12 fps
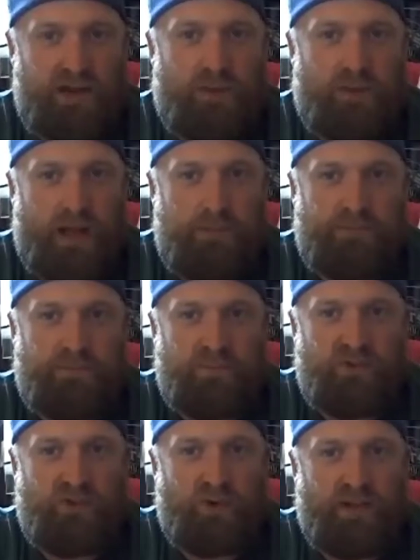pipe
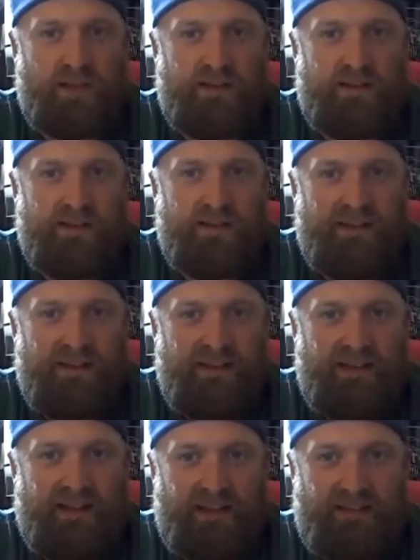to it.
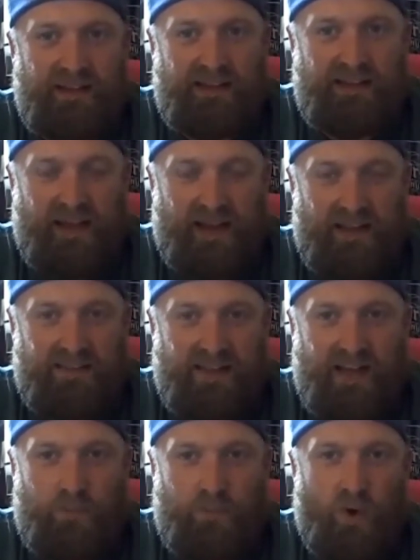And then
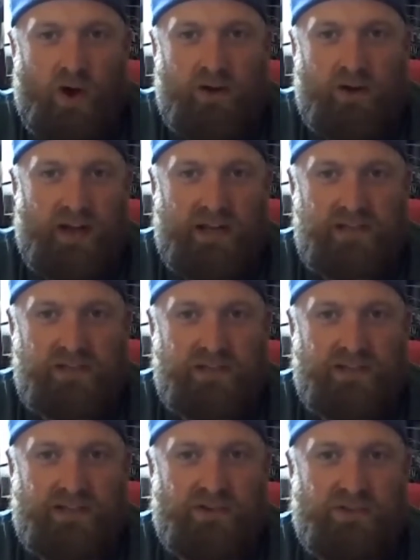that water
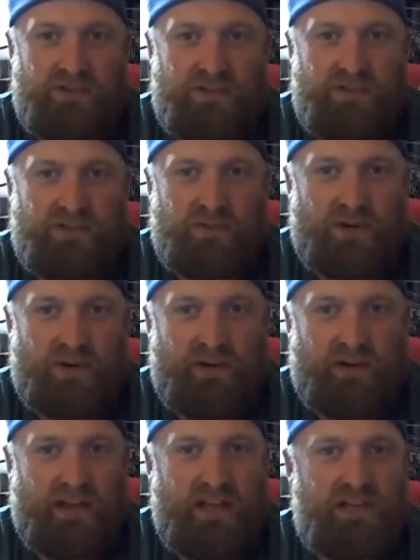actually goes into our
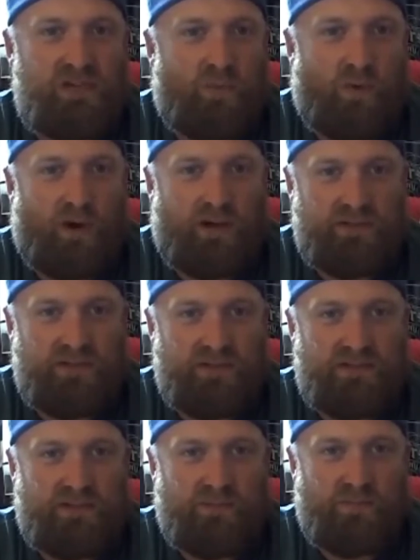irrigation water
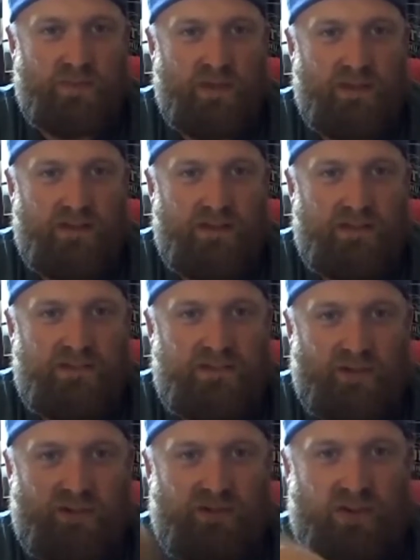system.
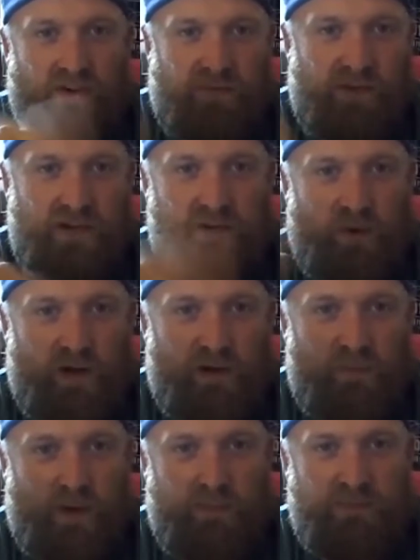So it's all fresh
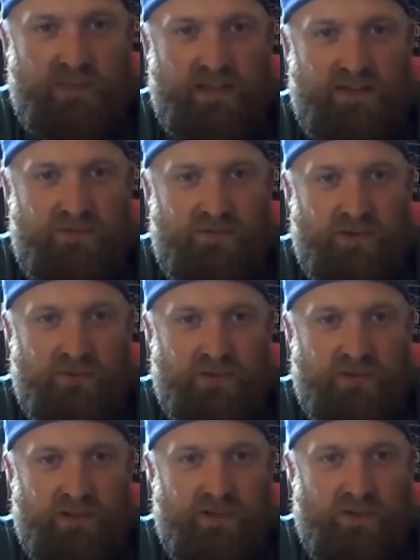water pumped in, drizzle
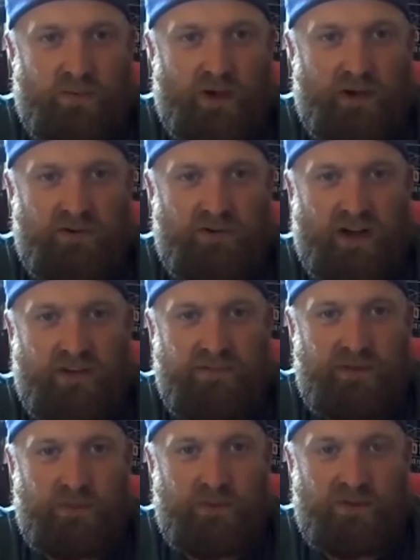it into the water trough,
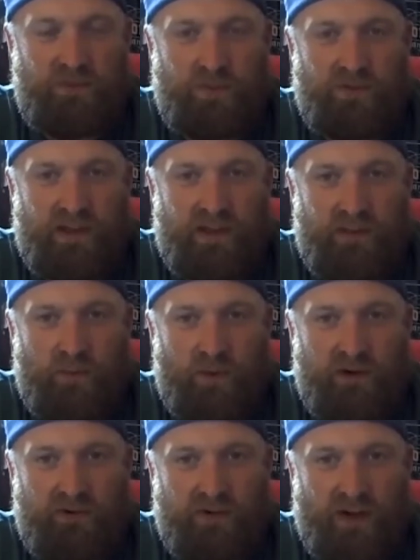and then what spills out of the
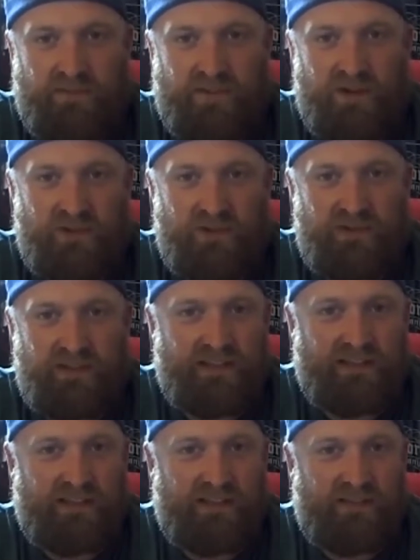water trough goes and
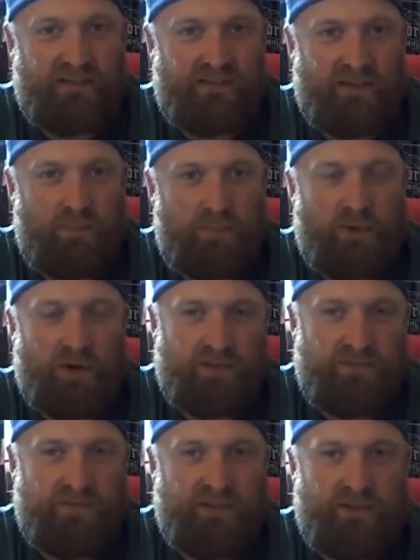then gets put on
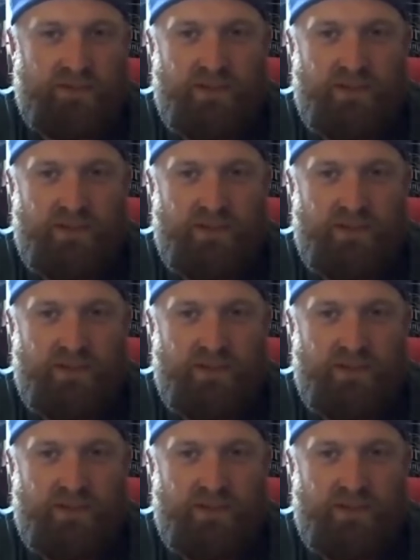the field